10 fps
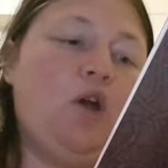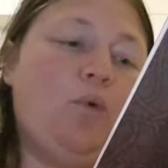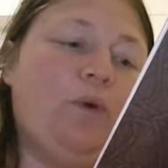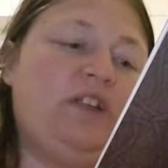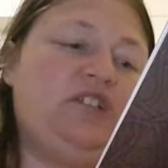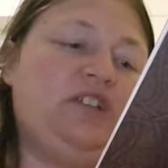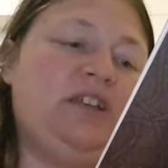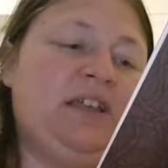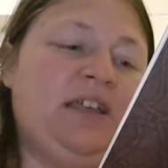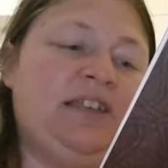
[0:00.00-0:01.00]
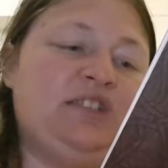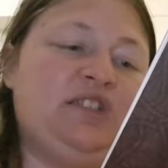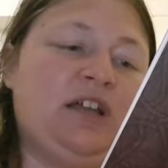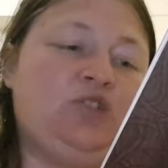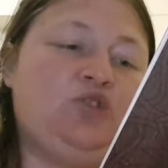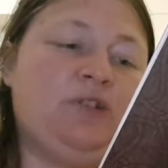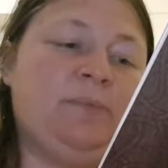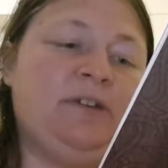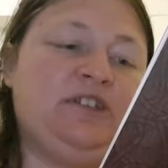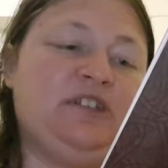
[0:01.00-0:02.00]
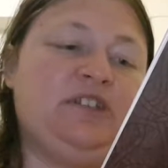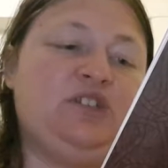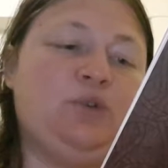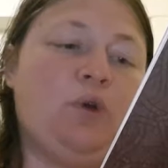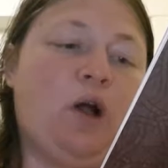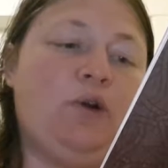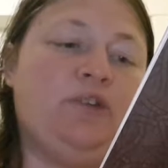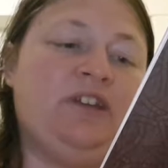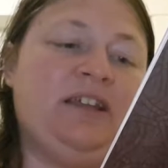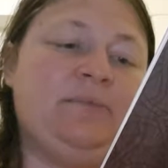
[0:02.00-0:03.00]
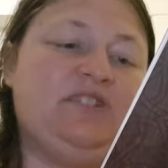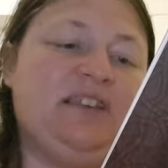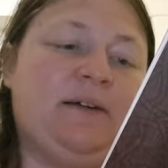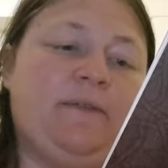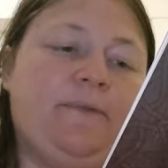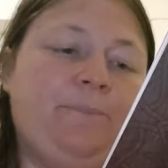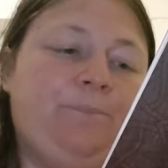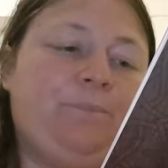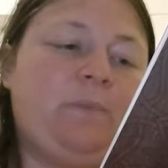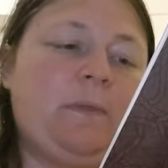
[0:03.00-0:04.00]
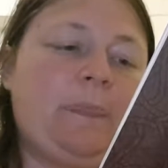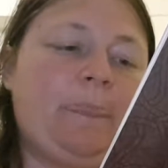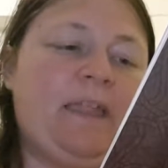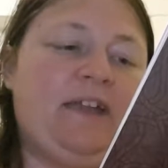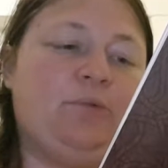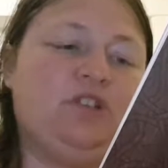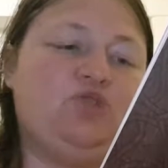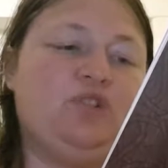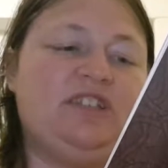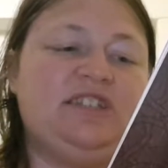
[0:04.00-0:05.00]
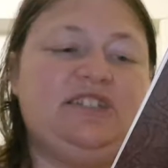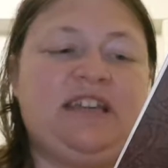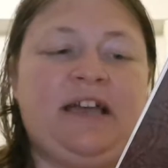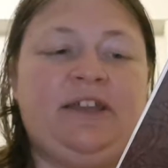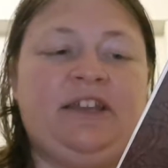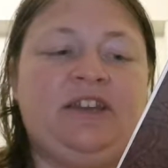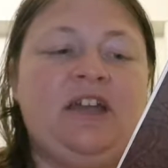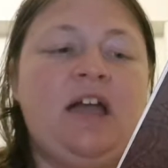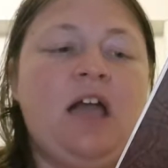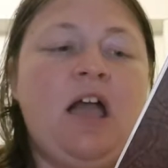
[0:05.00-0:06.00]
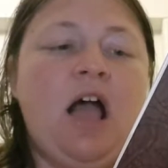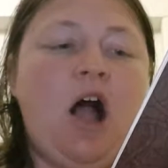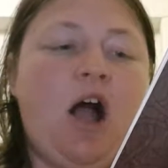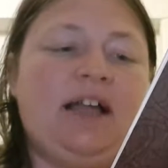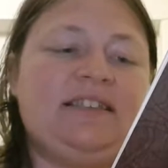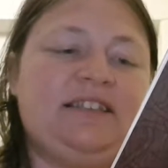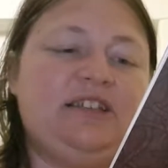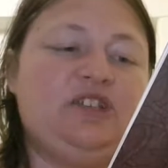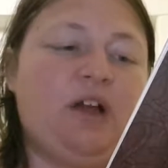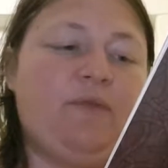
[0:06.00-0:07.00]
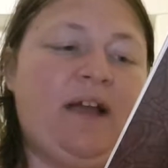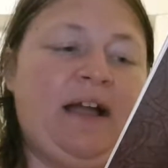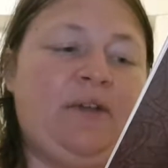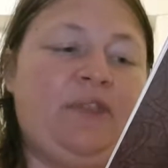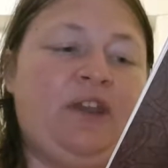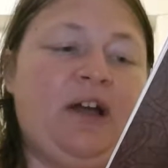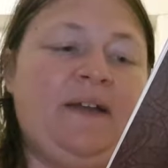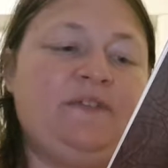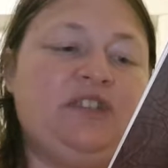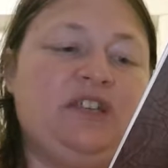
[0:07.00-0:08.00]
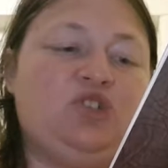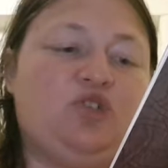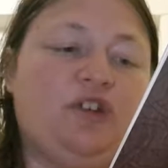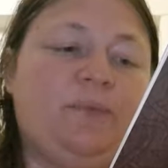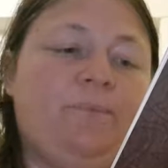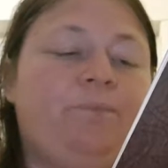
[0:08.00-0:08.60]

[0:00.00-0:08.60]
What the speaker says: which is attributed to Odin himself, and was written down in Iceland around the 9th century.